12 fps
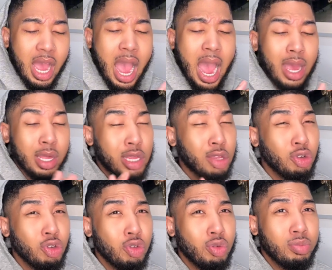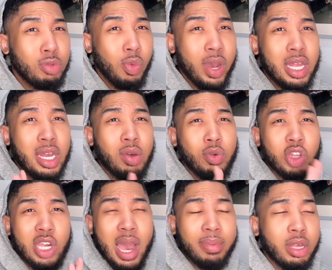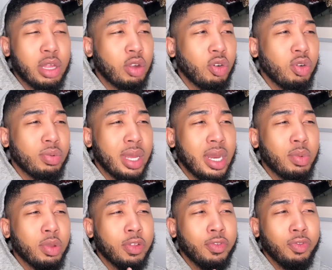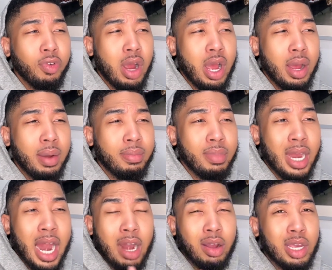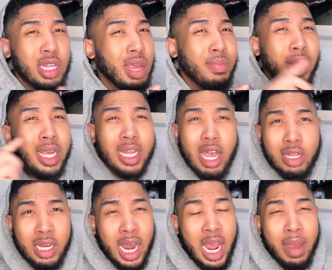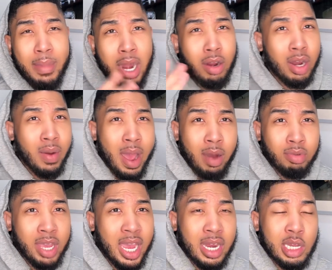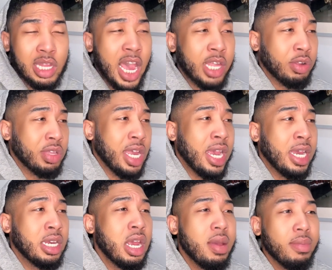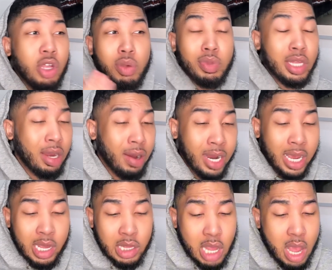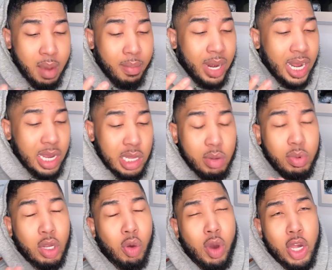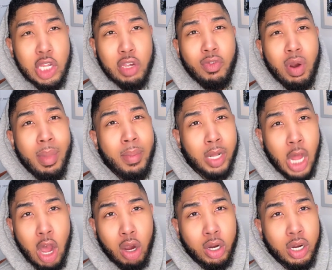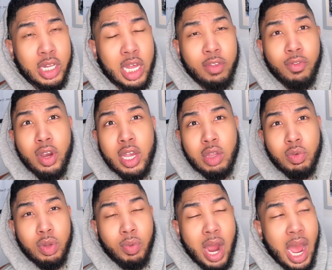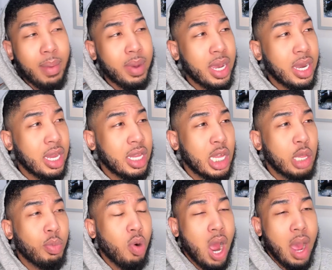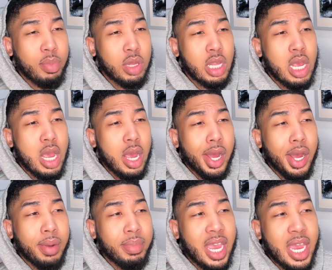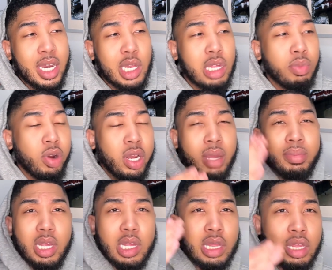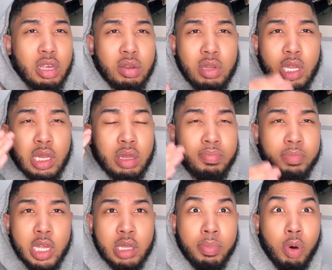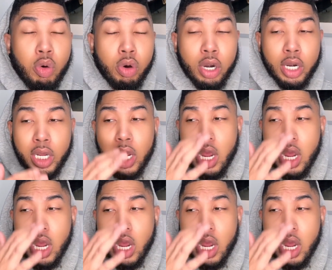I assume the way that it was chopped and screwed that it was from, and I don't, because they blanked out the name. I don't know how Candiace ascertained she was there, I guess. But I guess it was a question from a blogger that's friends with Robyn. And this prompts Candiace to bring up this board